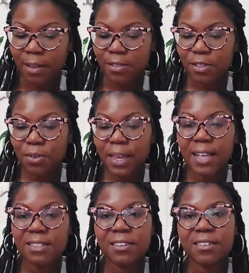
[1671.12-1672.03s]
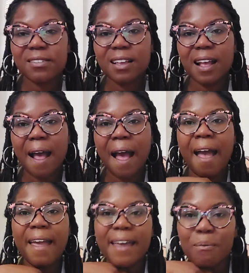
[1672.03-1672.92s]
So cancers,
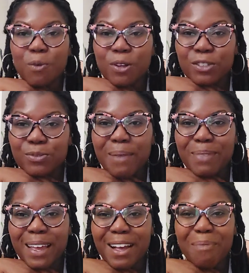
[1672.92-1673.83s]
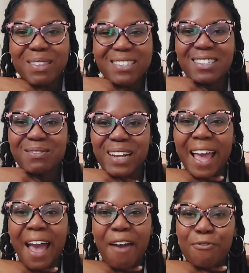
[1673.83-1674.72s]
I am going to wrap that up. This is what I
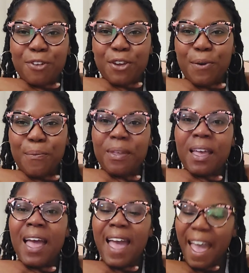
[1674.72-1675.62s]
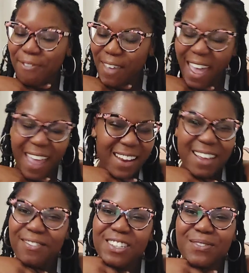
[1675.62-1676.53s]
have for you. If any
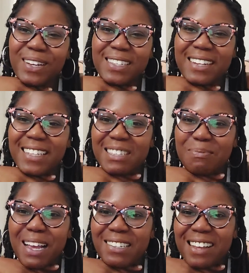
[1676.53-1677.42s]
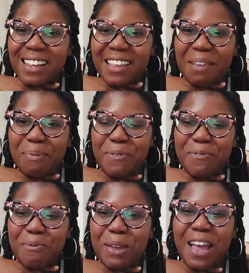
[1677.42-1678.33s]
of this resonates, smash that like button
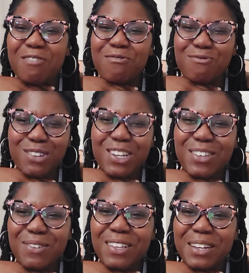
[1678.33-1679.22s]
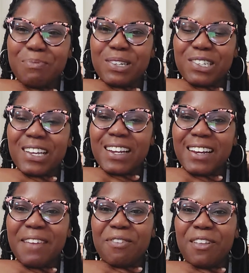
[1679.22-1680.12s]
for me. I'd really, really appreciate
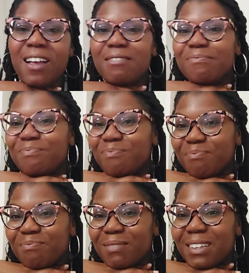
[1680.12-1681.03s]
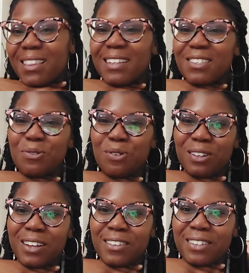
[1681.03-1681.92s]
it. not, that's cool
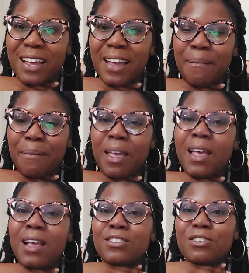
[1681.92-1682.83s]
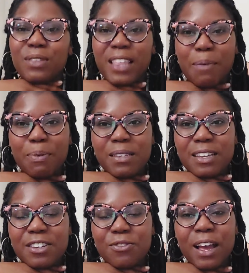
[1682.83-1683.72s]
another time. So with that being
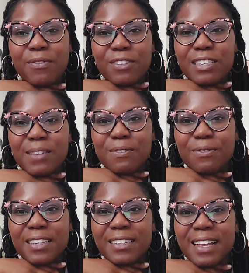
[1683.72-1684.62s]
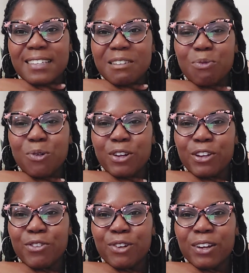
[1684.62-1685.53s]
said, you have yourself a fantastic morning,
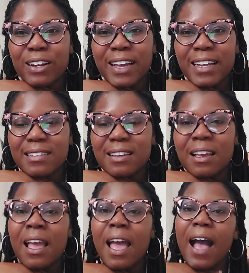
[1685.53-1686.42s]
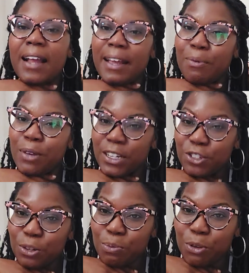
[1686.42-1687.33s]
noon, or night. And I will catch
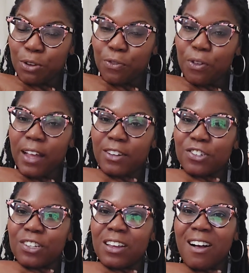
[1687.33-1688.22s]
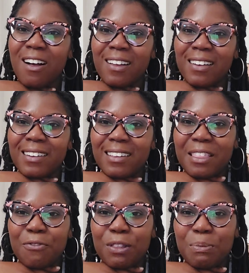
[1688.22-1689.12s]
your beautiful energy on
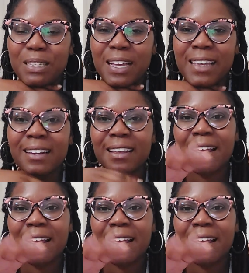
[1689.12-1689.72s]
the flip side.